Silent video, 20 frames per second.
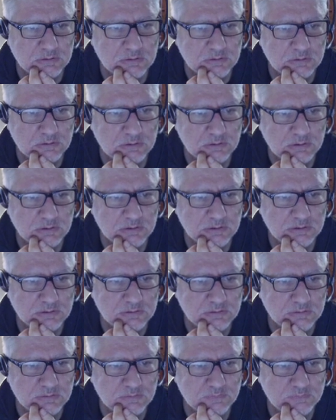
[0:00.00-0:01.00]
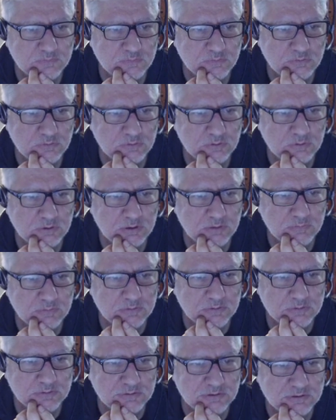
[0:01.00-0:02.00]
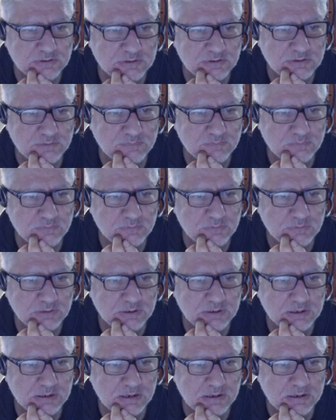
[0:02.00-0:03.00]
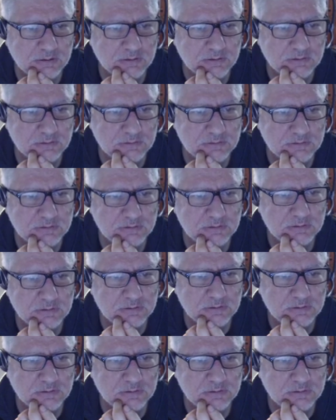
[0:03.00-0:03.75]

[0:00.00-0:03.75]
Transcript: Yeah, let's go for Windows 64 and add-ons.